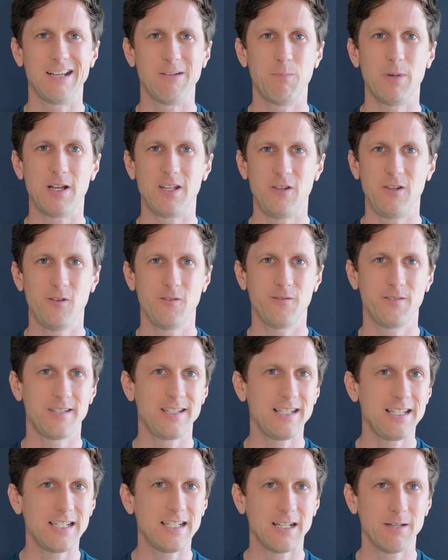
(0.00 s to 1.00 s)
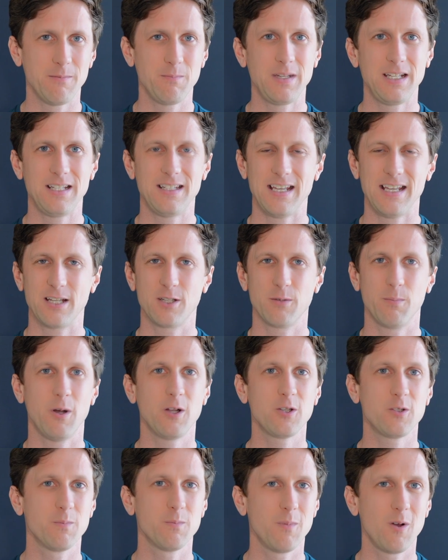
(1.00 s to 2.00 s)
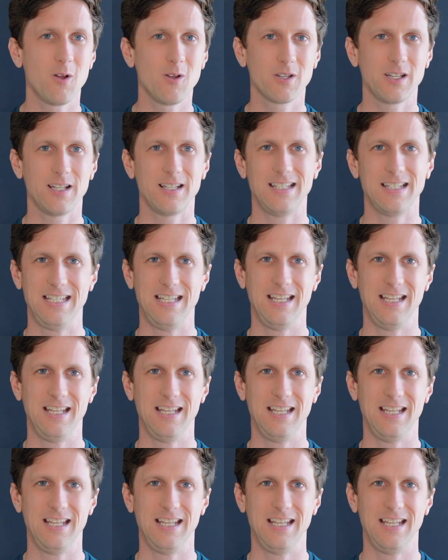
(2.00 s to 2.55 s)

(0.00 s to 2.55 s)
but you've seen him. He takes a bunch of mulligans.